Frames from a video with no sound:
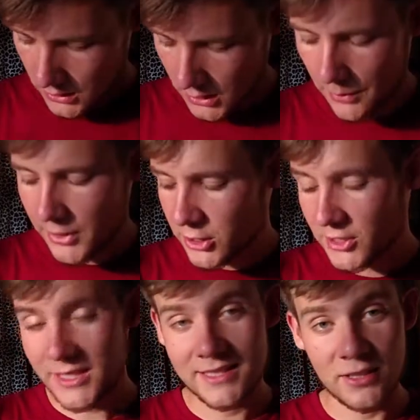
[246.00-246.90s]
The
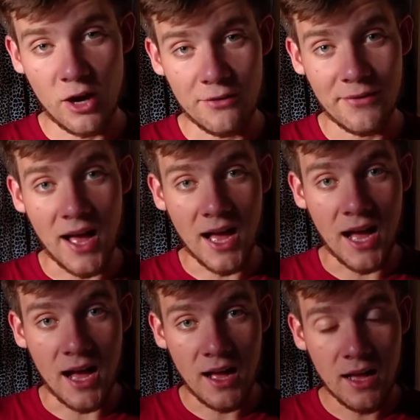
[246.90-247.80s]
combination is of
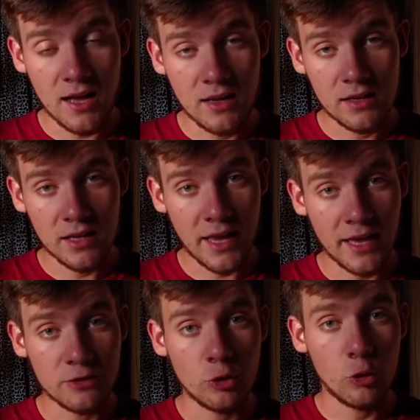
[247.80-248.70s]
ah
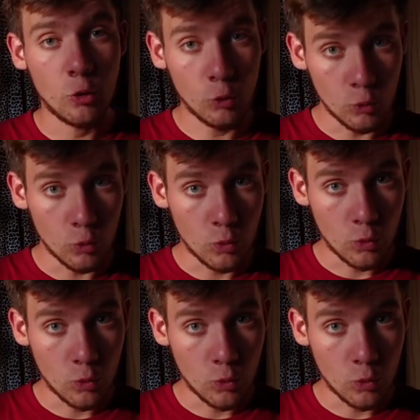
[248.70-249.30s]
and oo.